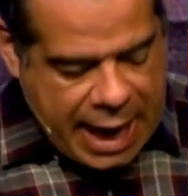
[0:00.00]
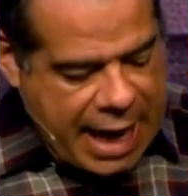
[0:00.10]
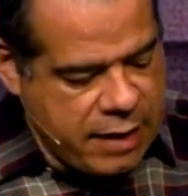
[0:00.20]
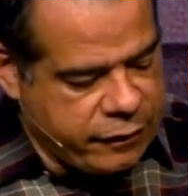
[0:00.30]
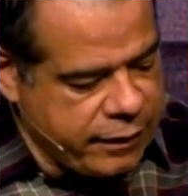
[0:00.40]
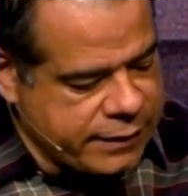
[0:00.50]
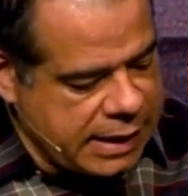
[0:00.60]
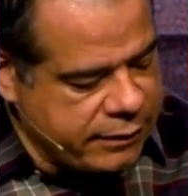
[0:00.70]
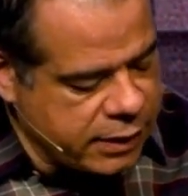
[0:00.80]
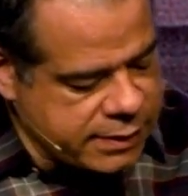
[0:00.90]
And
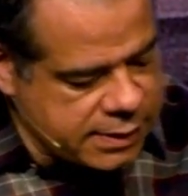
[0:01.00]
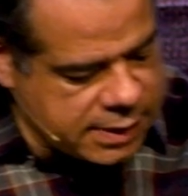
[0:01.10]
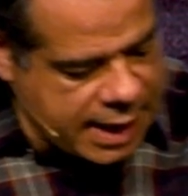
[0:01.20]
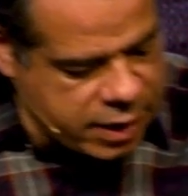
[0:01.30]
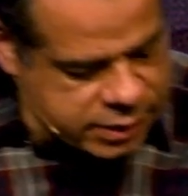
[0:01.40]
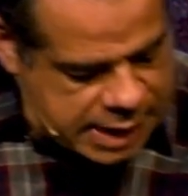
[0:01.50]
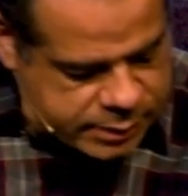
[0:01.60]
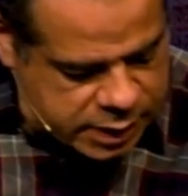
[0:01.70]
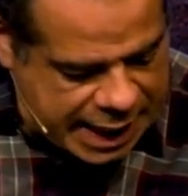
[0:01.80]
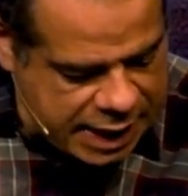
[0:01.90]
15 verses later,
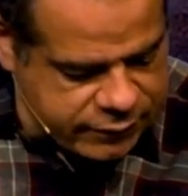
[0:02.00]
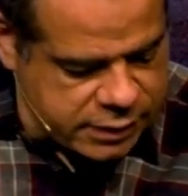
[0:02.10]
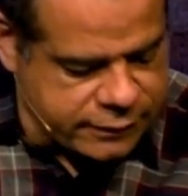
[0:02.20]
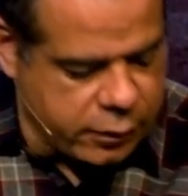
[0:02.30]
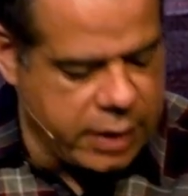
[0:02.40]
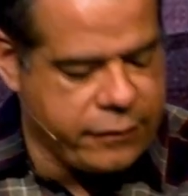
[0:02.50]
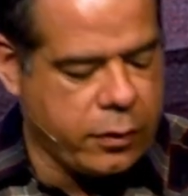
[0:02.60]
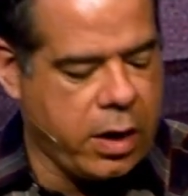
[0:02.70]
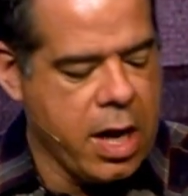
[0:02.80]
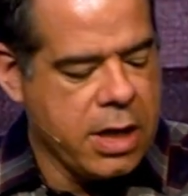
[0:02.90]
chapter 8, verse
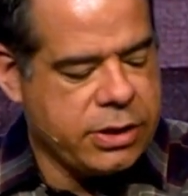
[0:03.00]
44,